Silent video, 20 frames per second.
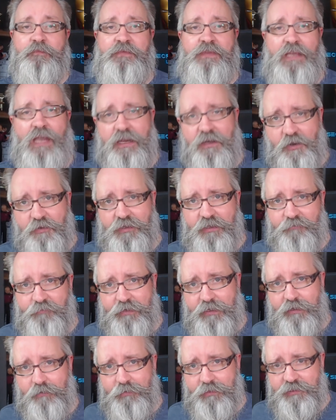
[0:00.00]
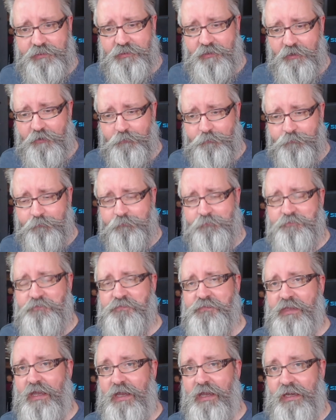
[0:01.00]
I know they've been a bit slow.
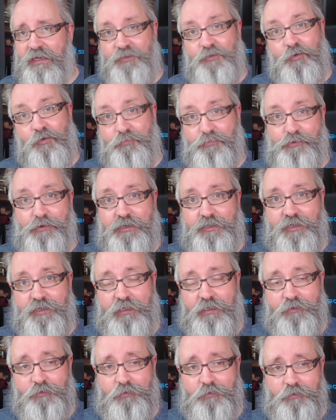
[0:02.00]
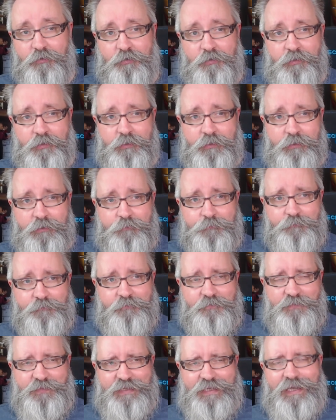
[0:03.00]
I do appreciate your
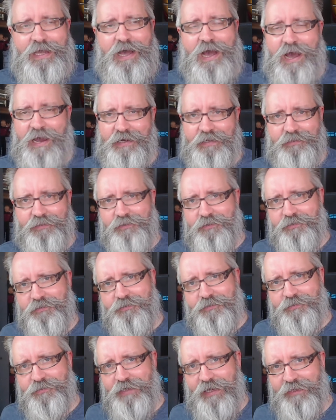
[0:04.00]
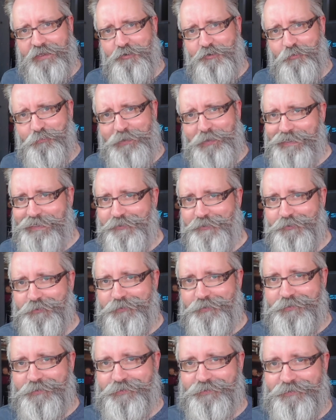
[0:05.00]
kindness and your
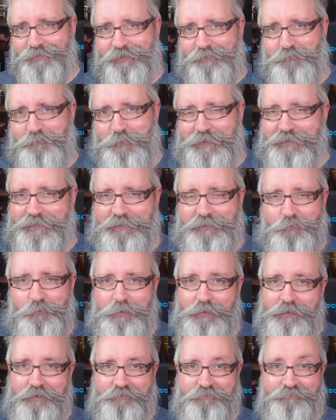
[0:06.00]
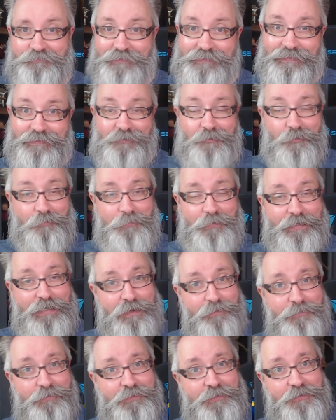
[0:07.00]
patience in waiting while I've not been
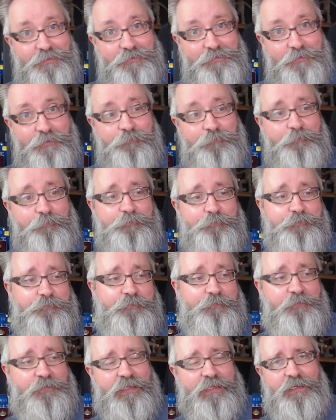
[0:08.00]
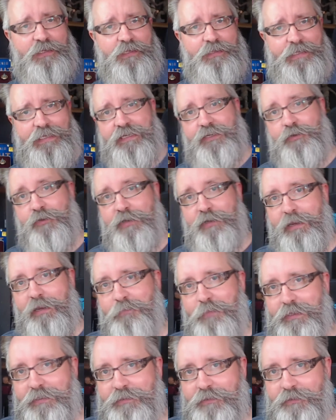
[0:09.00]
able to do them. Things are getting
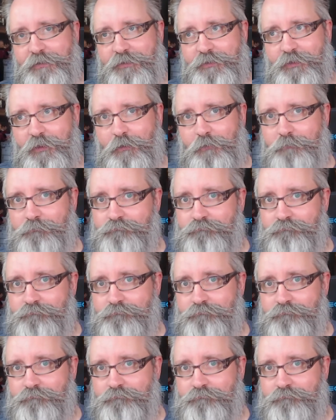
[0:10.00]
better, so